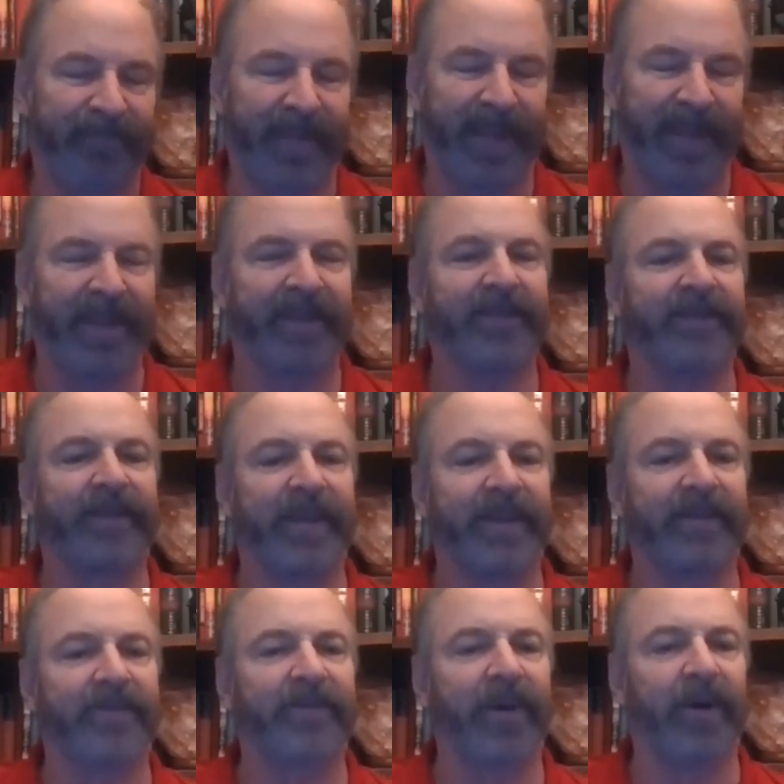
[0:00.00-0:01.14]

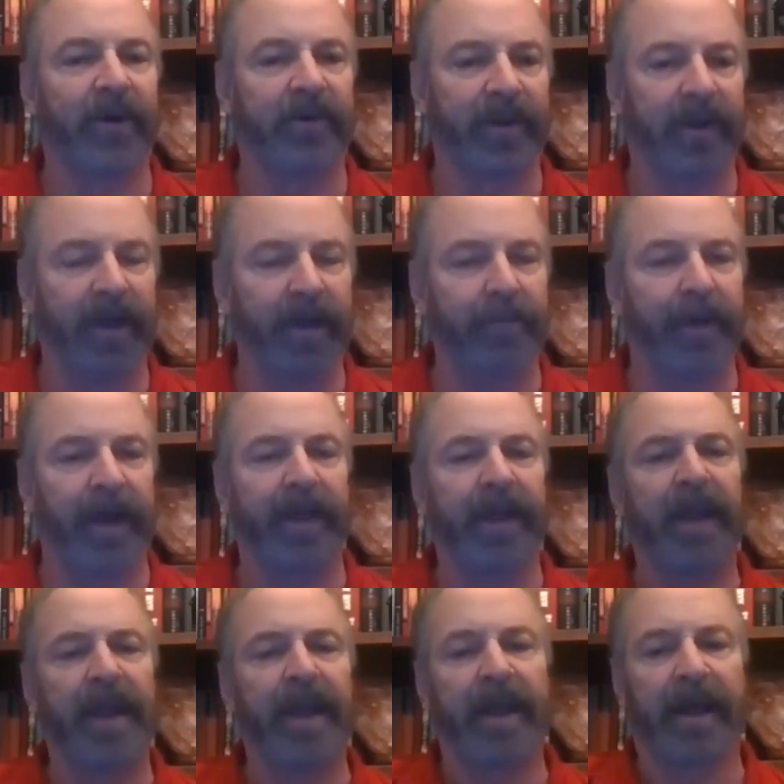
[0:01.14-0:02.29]
is hard to come by.
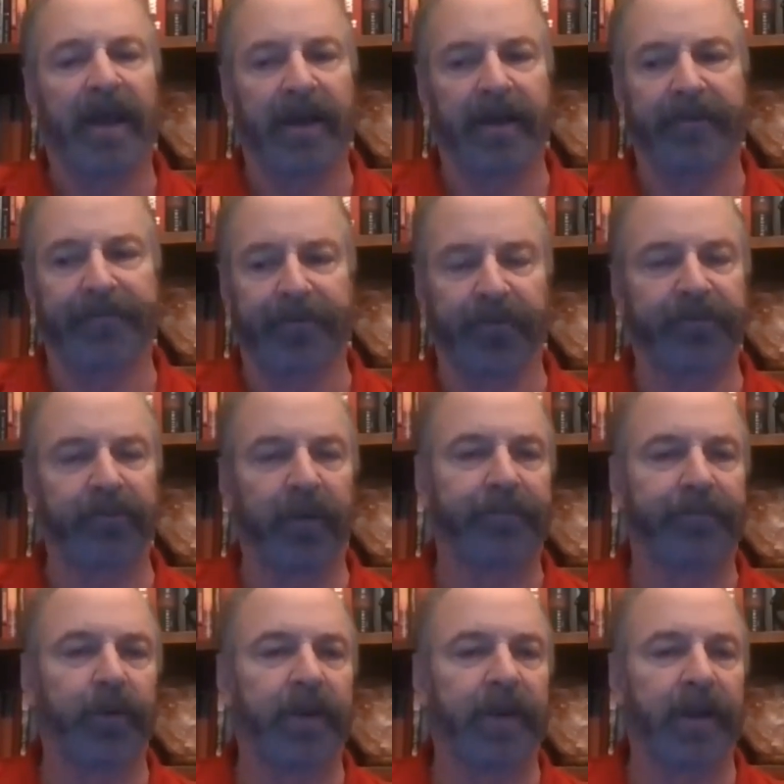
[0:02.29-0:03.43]
First
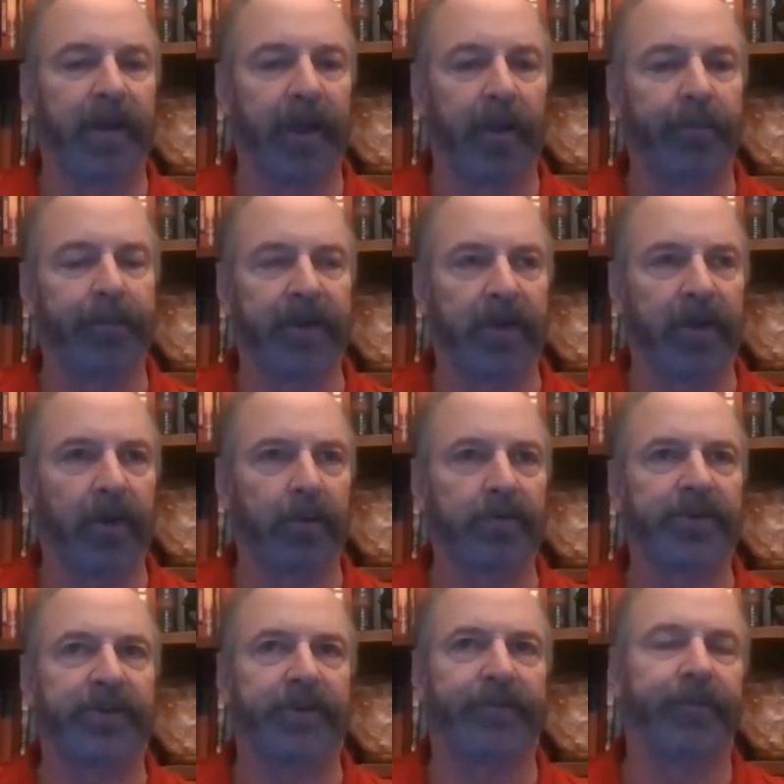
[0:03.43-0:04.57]
referee can help and
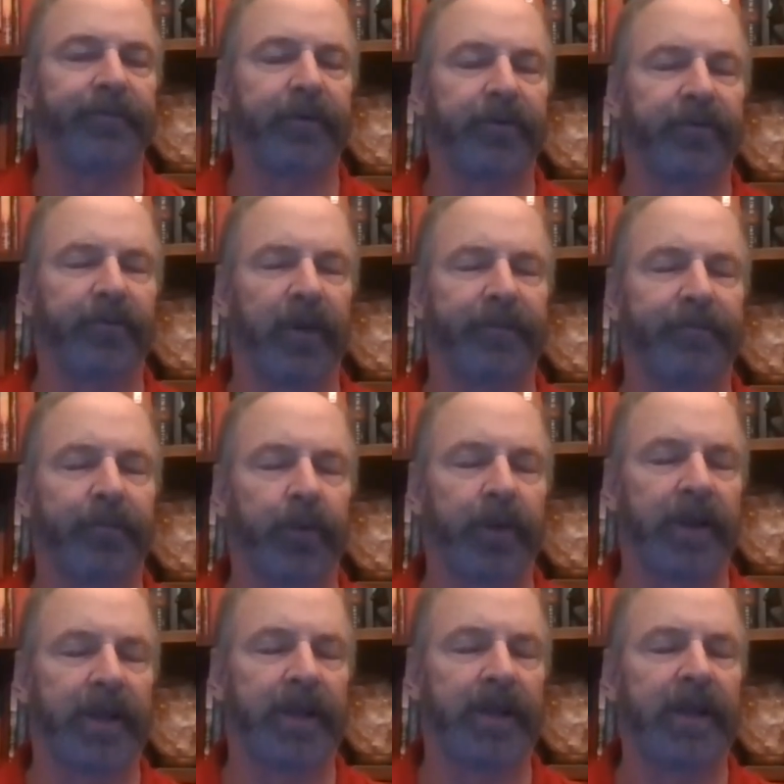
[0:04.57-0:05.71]
coach. If the first
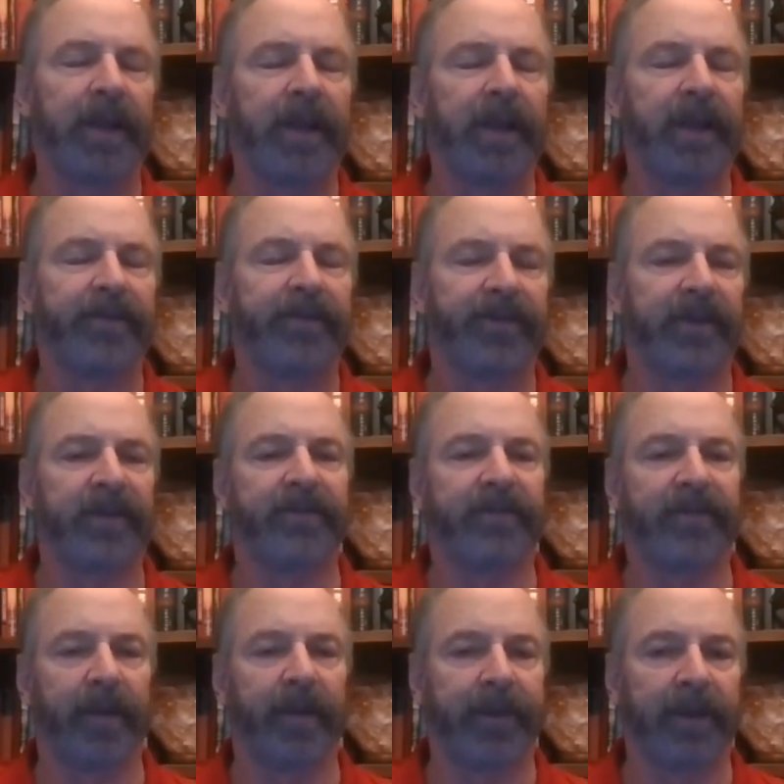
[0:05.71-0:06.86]
referee sees
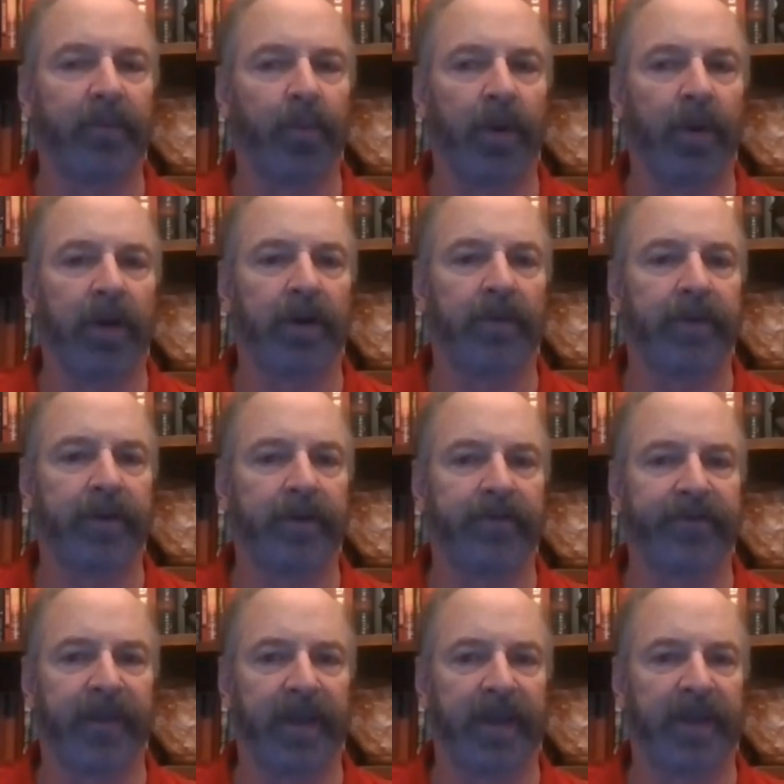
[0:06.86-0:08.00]
something where
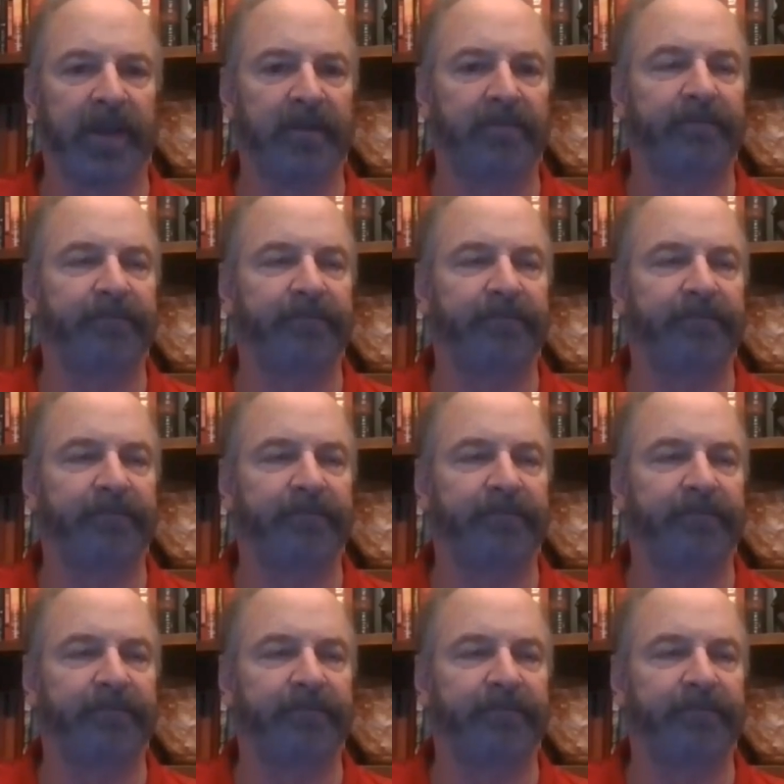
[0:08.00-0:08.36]
there's a